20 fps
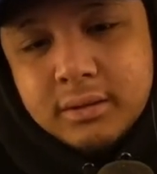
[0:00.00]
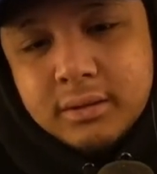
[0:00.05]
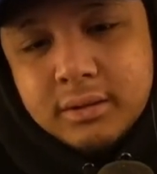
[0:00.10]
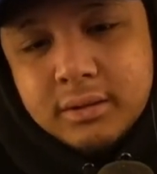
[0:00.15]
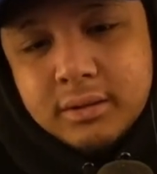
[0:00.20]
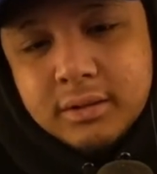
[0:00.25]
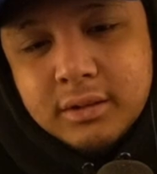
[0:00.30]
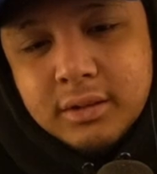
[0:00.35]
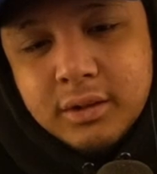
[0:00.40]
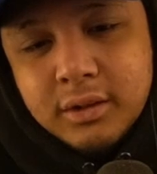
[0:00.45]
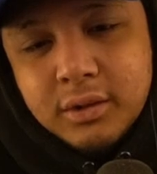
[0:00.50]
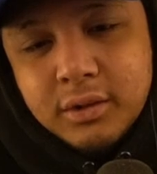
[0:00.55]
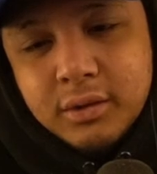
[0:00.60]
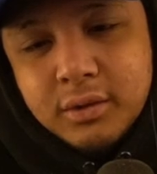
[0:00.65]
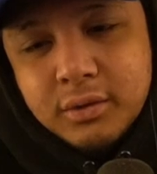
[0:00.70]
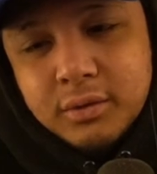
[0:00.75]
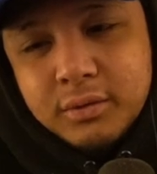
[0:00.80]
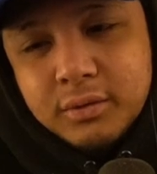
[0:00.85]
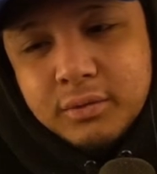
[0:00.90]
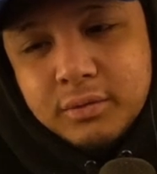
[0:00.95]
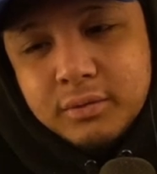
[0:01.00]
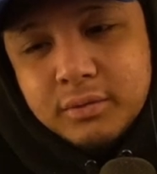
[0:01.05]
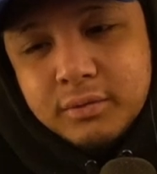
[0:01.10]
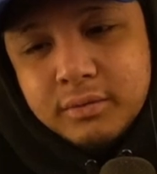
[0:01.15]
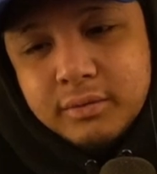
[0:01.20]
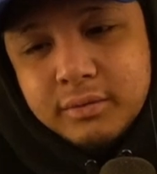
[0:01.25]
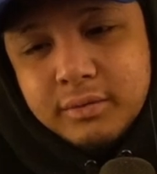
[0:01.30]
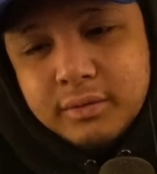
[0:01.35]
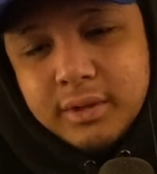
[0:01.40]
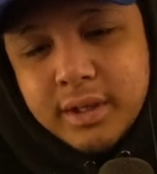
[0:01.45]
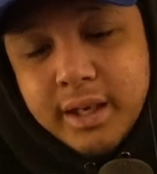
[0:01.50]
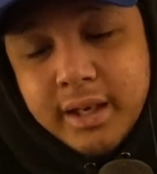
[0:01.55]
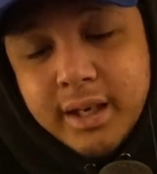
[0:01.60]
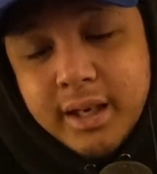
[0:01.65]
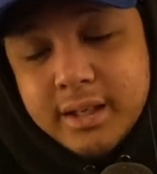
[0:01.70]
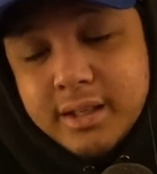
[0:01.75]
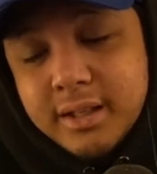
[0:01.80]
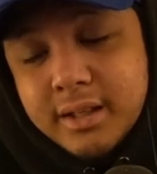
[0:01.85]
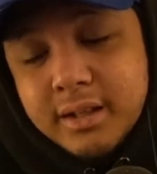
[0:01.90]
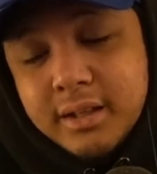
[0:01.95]
So, I
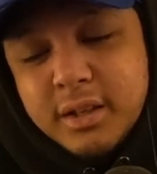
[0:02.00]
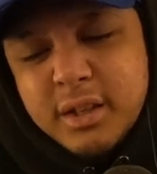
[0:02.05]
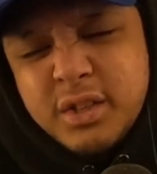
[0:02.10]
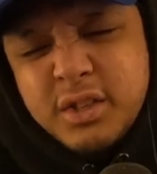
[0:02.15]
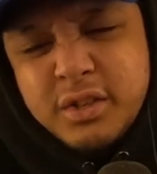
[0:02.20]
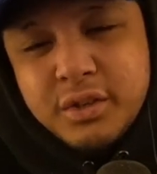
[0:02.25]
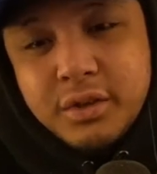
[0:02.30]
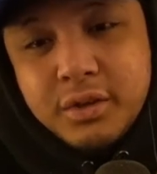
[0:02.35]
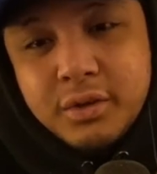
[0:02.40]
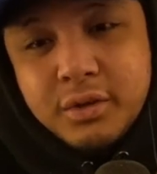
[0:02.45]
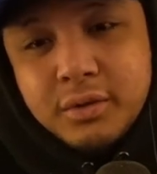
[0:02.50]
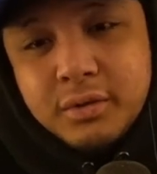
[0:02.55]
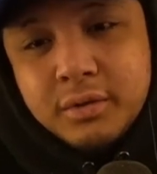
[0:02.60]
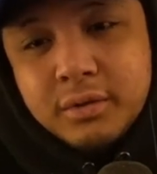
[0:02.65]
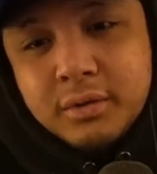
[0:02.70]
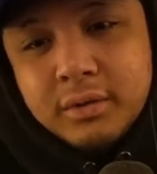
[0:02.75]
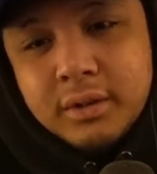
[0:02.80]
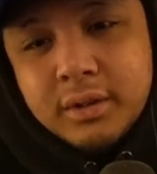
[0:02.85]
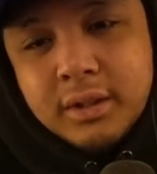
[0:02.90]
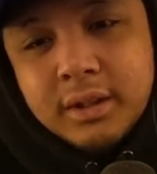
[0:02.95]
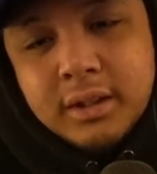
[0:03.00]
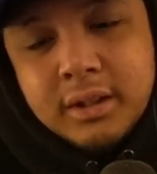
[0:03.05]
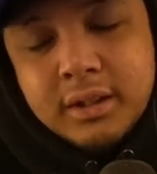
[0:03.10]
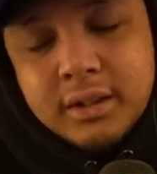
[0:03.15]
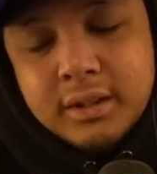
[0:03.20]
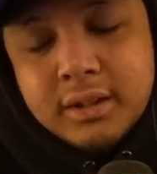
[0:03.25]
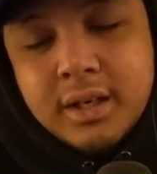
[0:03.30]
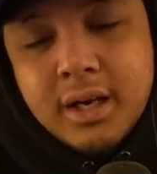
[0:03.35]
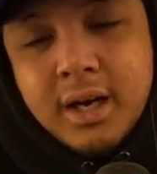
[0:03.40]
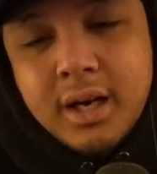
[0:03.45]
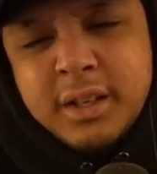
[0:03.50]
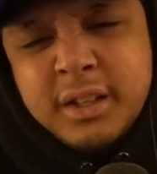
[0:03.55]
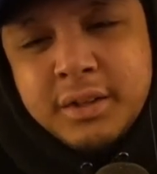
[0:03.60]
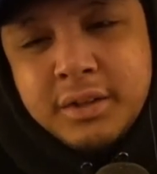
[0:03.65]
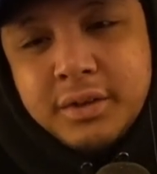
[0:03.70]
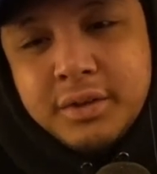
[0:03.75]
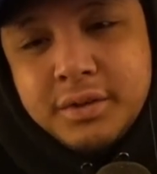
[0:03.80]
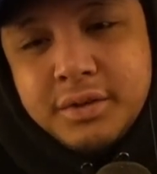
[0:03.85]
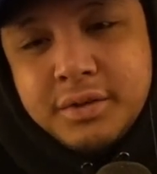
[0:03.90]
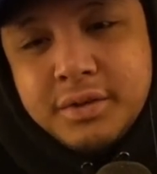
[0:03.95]
guess in this show,
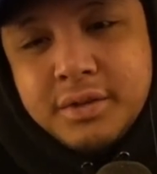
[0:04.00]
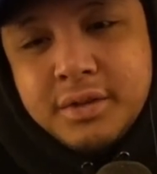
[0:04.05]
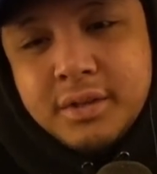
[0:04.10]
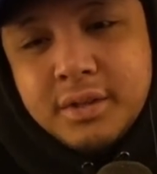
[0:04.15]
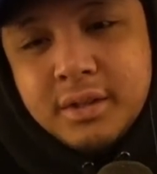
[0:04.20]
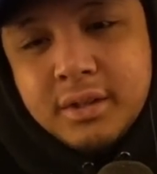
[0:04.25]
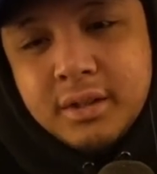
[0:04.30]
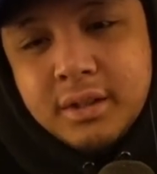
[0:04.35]
doctors